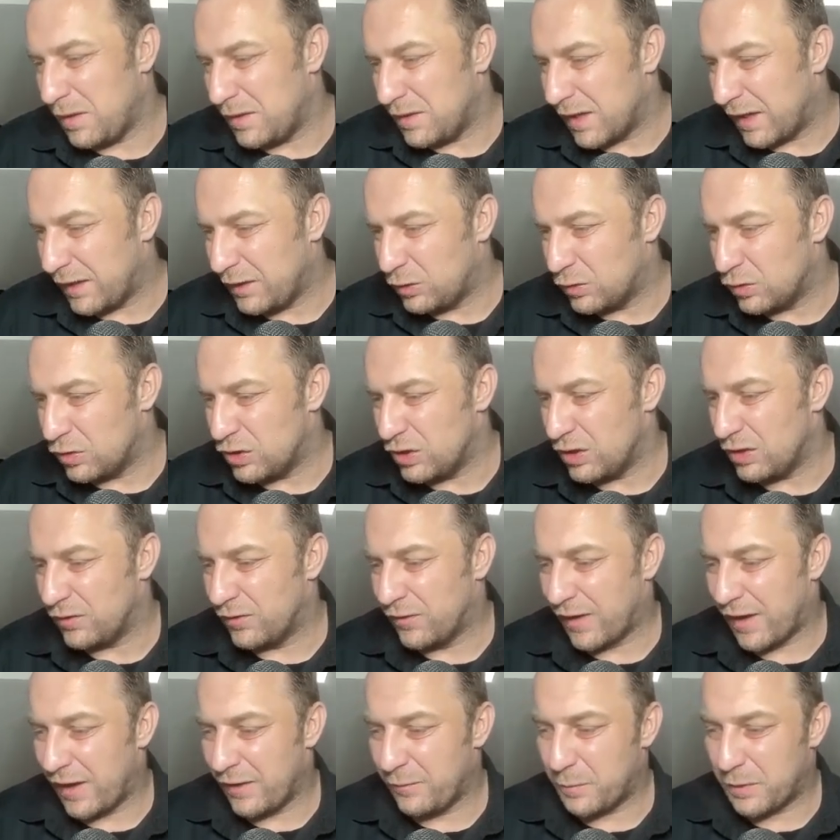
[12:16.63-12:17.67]
knight to
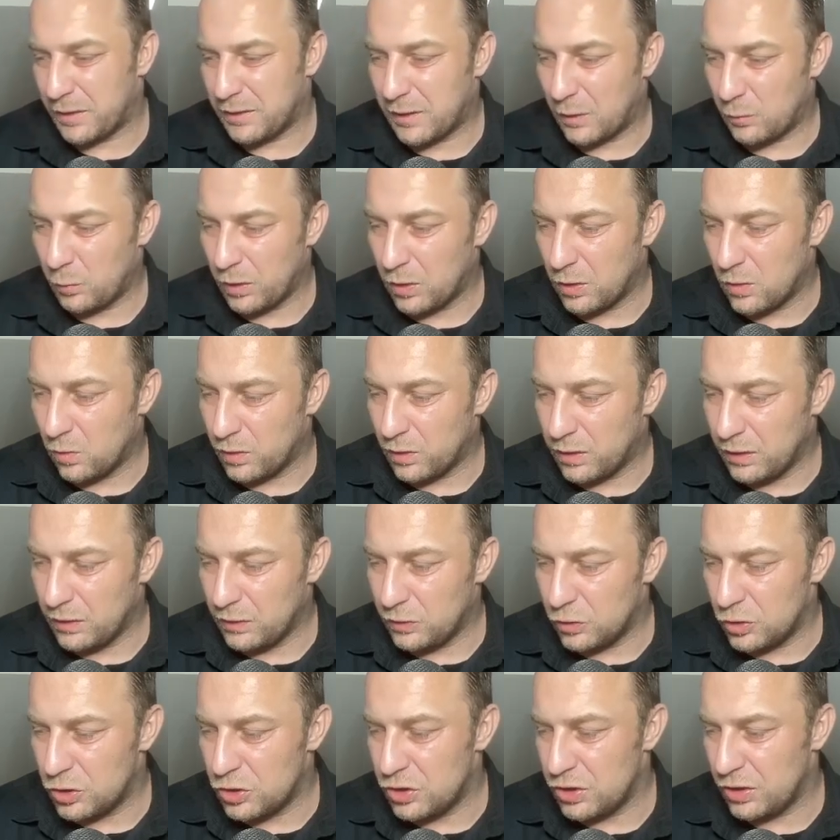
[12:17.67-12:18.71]
g5 but then we go king
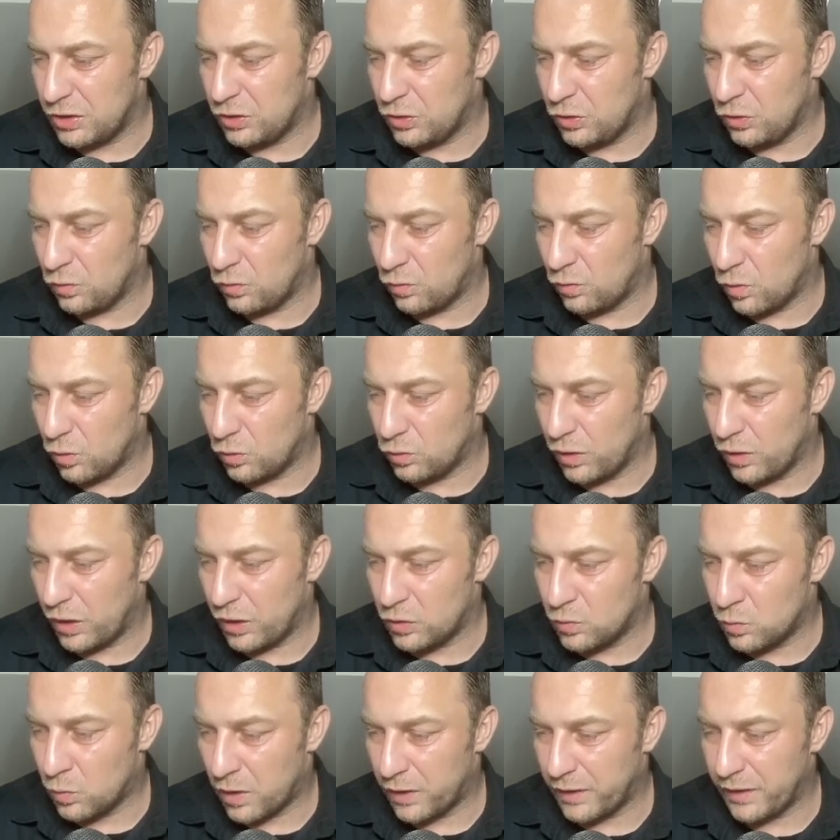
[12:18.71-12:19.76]
to g2 rook to
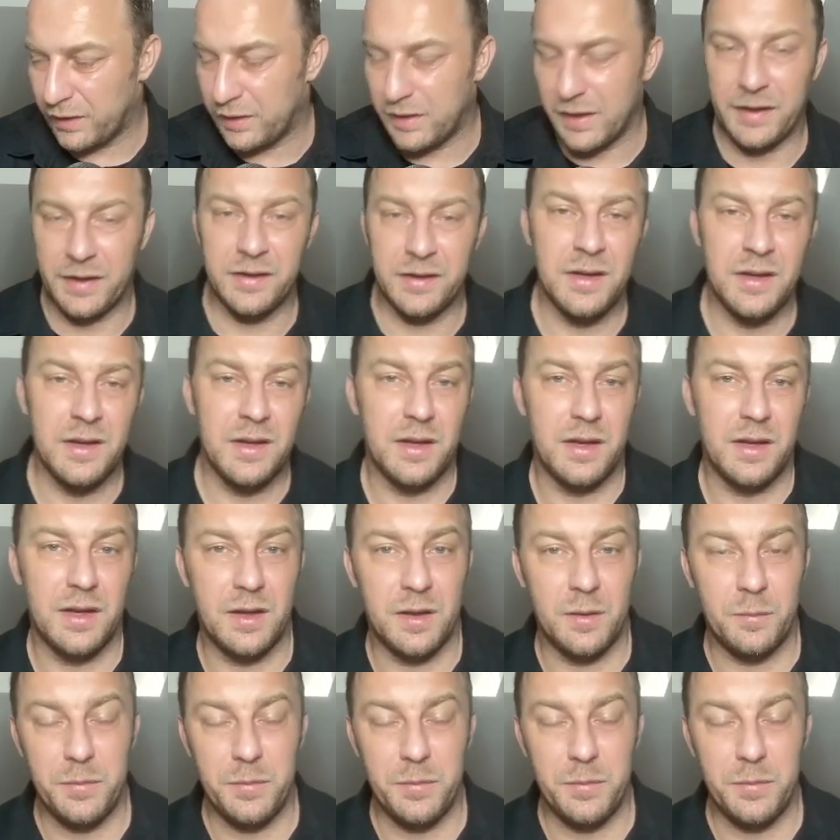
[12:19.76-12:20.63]
h1 again uh,